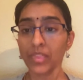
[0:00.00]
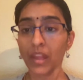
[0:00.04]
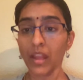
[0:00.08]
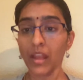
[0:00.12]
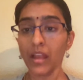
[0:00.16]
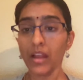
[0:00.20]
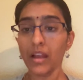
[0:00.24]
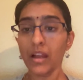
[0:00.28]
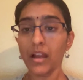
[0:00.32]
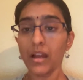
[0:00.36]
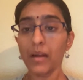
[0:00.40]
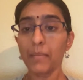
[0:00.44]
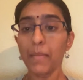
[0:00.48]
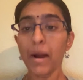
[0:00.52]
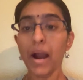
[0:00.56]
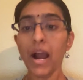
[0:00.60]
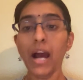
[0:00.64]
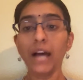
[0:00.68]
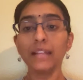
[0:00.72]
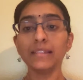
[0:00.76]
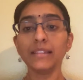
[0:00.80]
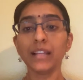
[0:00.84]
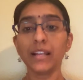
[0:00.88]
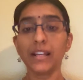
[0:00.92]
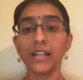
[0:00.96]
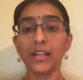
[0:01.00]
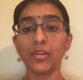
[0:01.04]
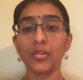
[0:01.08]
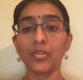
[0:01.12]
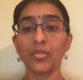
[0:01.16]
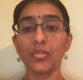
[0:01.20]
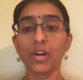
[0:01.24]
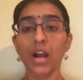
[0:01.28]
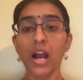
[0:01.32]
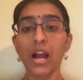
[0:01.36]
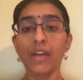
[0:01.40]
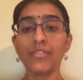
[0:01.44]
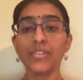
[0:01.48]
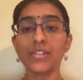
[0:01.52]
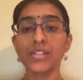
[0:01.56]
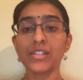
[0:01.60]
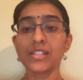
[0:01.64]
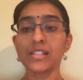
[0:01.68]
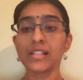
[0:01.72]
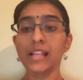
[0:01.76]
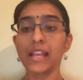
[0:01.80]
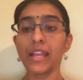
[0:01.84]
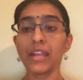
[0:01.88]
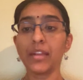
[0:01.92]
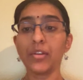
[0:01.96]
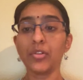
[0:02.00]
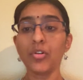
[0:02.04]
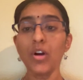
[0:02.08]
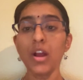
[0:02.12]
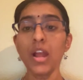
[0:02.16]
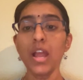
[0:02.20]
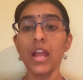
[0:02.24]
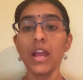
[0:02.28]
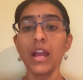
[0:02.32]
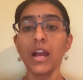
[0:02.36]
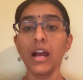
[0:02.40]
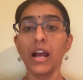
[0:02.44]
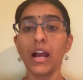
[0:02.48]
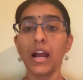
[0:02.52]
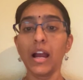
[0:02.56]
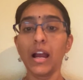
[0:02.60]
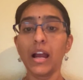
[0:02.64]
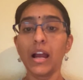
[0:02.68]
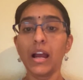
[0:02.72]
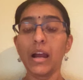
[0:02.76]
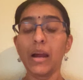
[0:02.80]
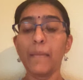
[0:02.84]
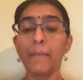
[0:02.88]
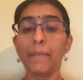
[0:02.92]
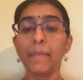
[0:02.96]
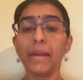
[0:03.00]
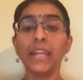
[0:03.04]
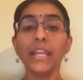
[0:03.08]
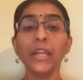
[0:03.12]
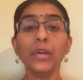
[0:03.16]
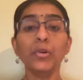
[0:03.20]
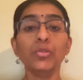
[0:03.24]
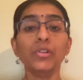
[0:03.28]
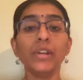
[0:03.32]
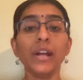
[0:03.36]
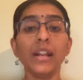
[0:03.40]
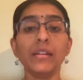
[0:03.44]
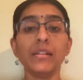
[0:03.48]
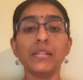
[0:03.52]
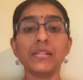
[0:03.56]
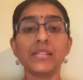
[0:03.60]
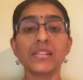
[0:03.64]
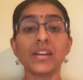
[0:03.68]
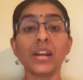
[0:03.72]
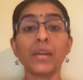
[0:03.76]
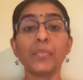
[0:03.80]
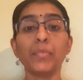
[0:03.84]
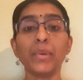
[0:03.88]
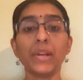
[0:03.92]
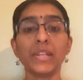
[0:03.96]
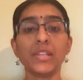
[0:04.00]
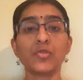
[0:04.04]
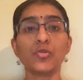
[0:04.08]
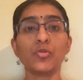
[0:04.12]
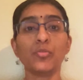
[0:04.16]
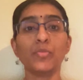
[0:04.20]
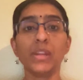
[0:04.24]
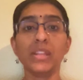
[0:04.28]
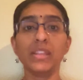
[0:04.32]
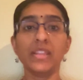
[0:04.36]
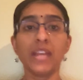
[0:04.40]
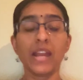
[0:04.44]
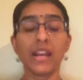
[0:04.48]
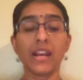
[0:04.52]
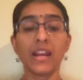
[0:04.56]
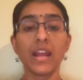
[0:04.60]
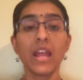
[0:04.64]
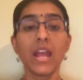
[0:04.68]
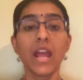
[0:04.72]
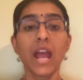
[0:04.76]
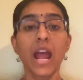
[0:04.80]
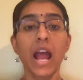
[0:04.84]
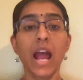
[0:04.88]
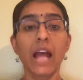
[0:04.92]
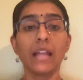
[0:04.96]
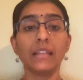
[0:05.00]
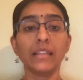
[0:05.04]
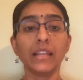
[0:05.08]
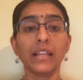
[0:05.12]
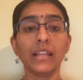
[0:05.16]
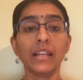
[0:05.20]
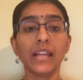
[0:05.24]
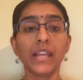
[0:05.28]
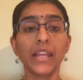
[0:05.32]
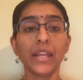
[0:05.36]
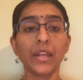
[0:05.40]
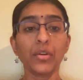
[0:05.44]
Mahatala Yoga, which is many hooded serpents would be there, and then